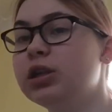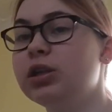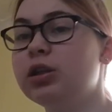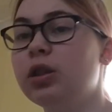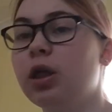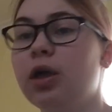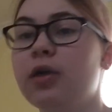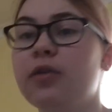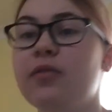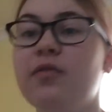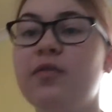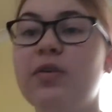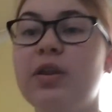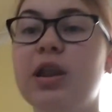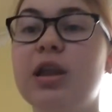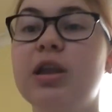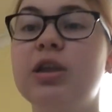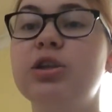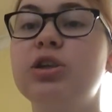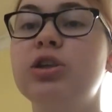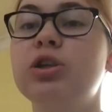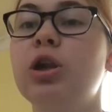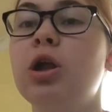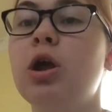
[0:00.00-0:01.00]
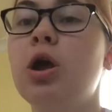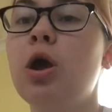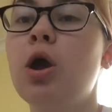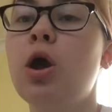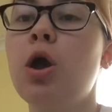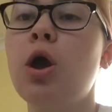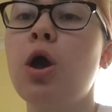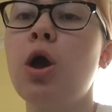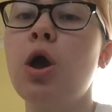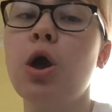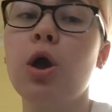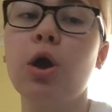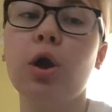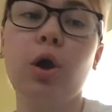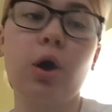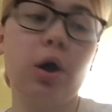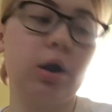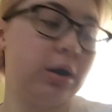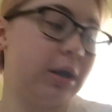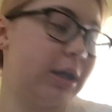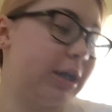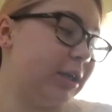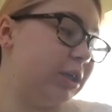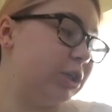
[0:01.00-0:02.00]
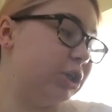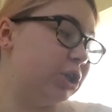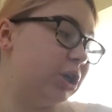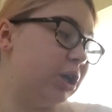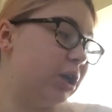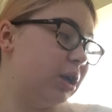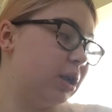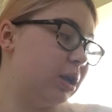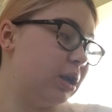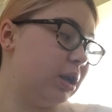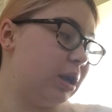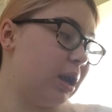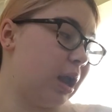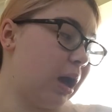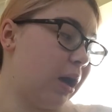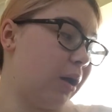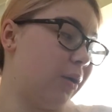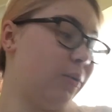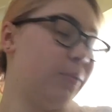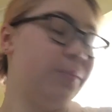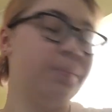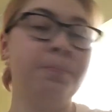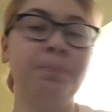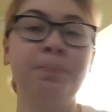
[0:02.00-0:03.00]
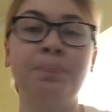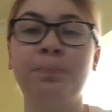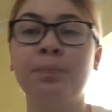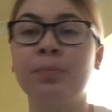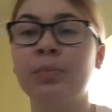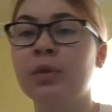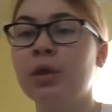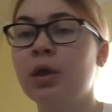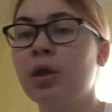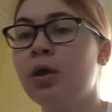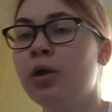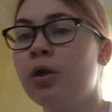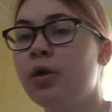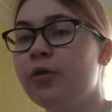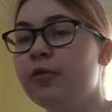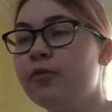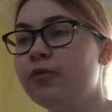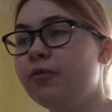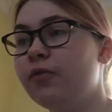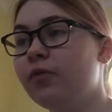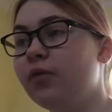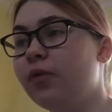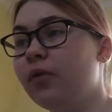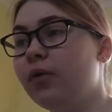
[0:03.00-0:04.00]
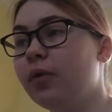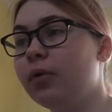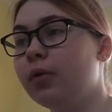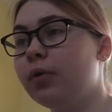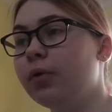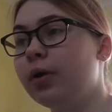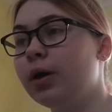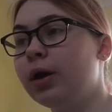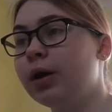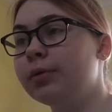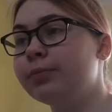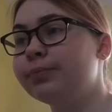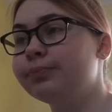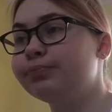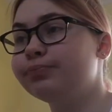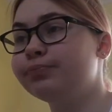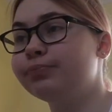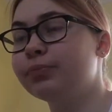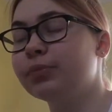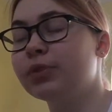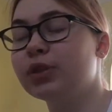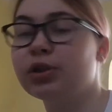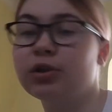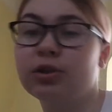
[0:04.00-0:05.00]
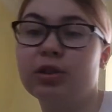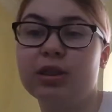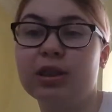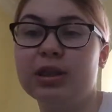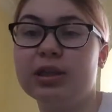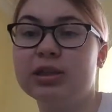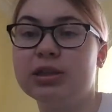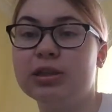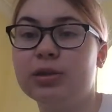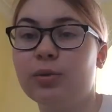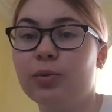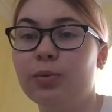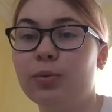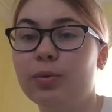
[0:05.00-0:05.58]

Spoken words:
like finished college now for good this